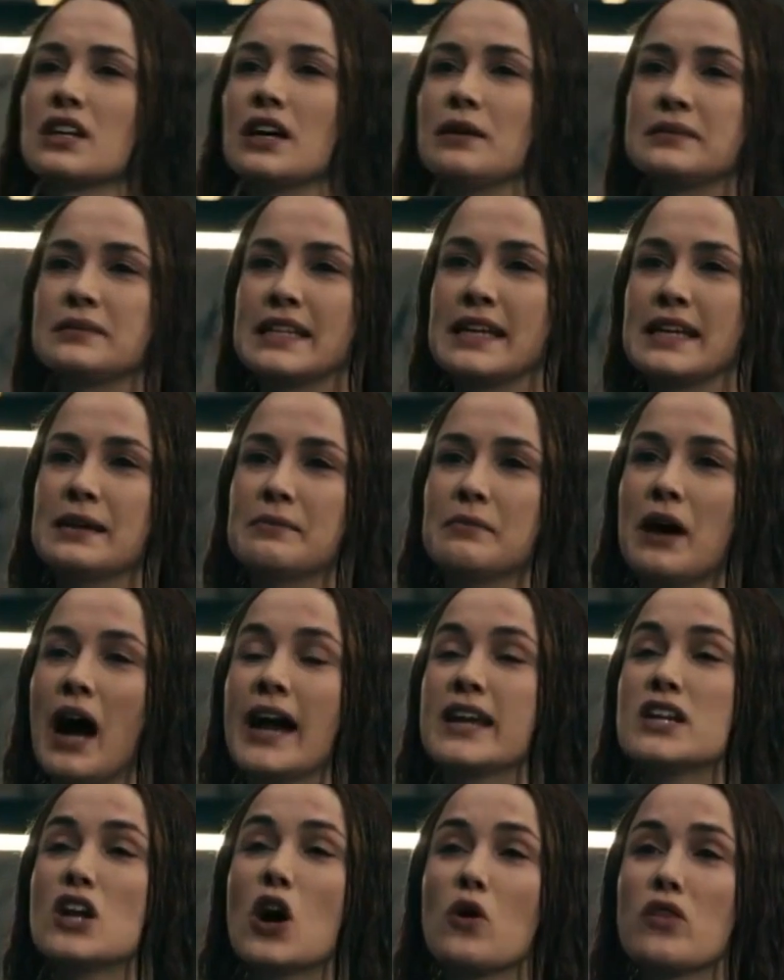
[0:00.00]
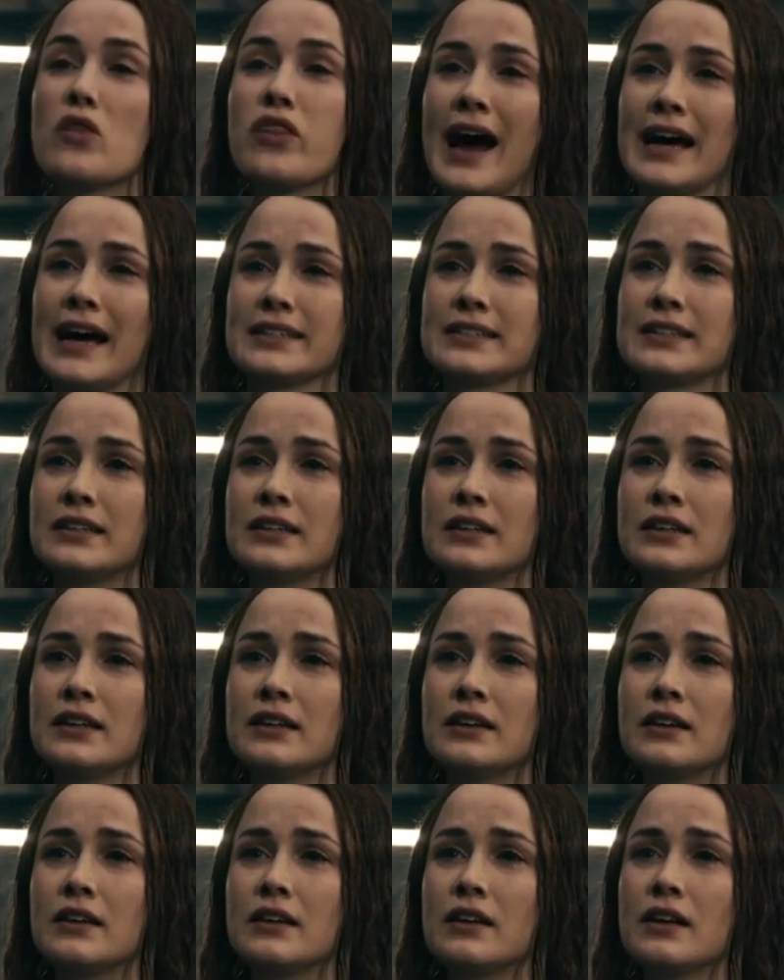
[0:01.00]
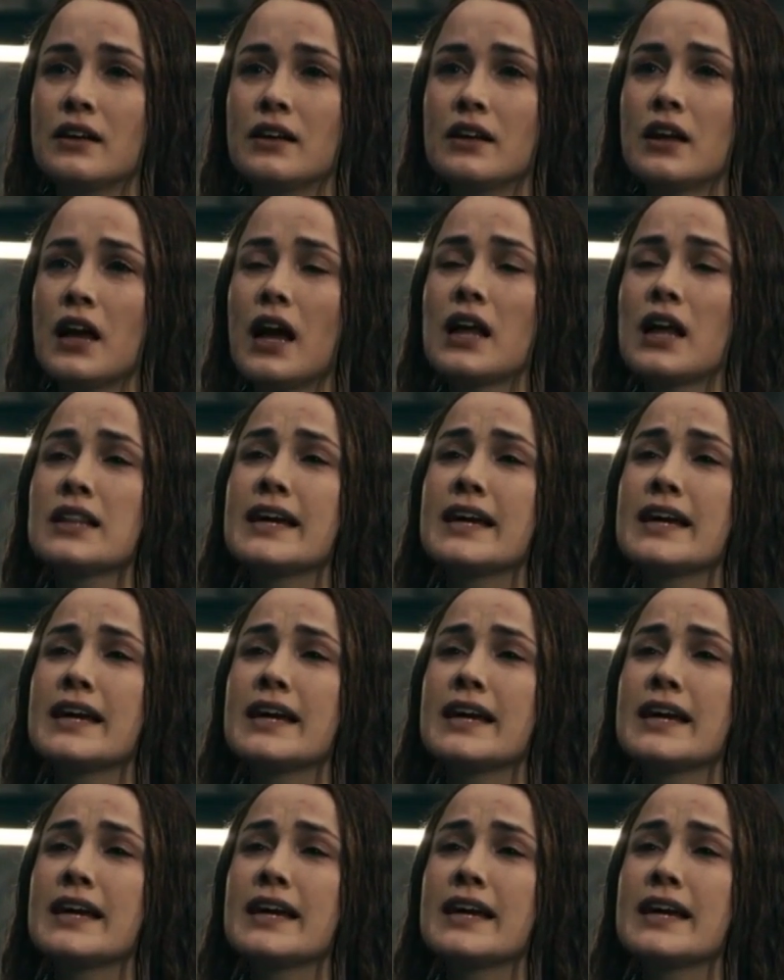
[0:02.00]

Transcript: Now, this episode is all about characters confronting their